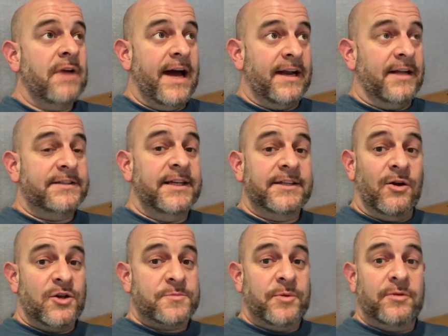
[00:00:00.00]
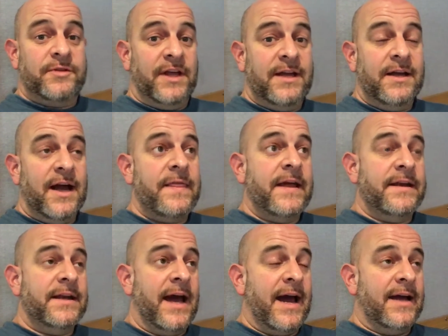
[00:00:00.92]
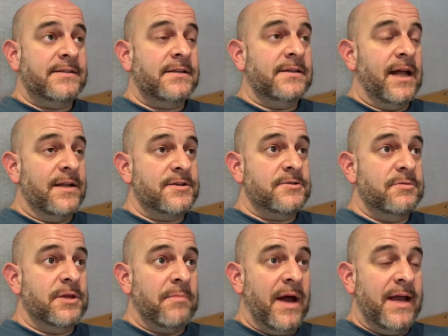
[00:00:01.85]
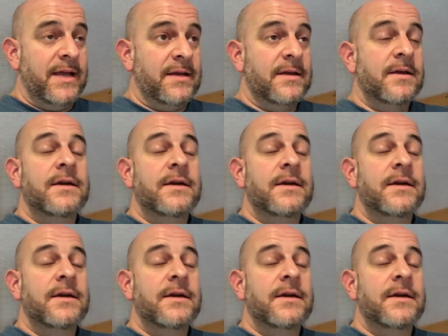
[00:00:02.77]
And I did the hospital thing and then had lunch with a mate